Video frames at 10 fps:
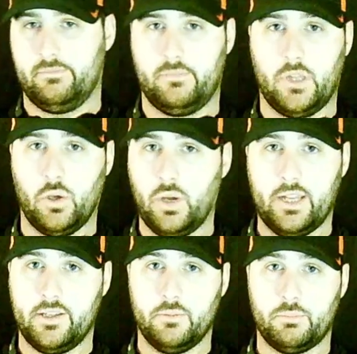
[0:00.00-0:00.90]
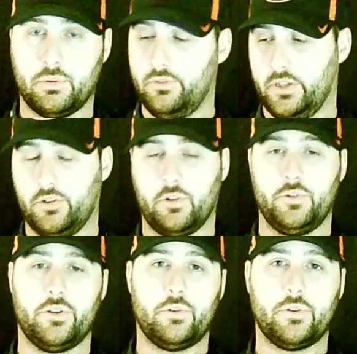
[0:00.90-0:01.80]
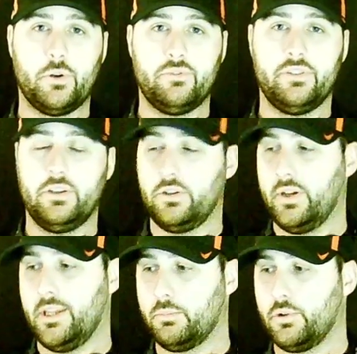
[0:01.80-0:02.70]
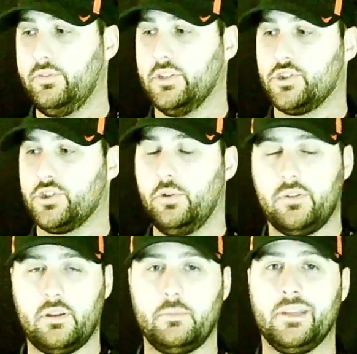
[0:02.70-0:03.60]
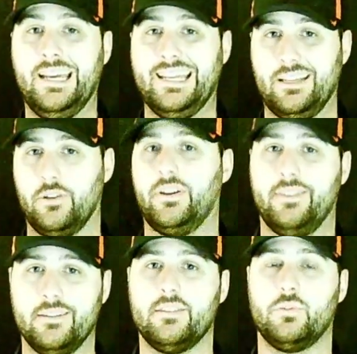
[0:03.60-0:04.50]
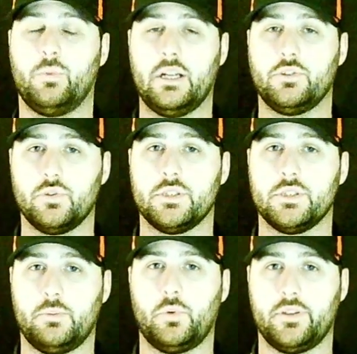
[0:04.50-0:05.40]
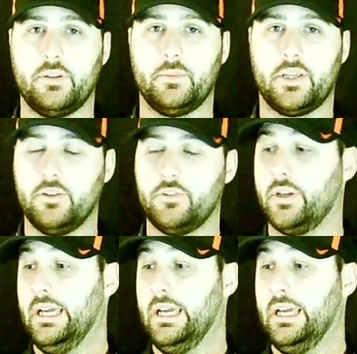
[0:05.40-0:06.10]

Go out there and prove it. You're on your own home field. Go out there and prove it and show teams, okay, this is why Georgia's the number 1 team in the country.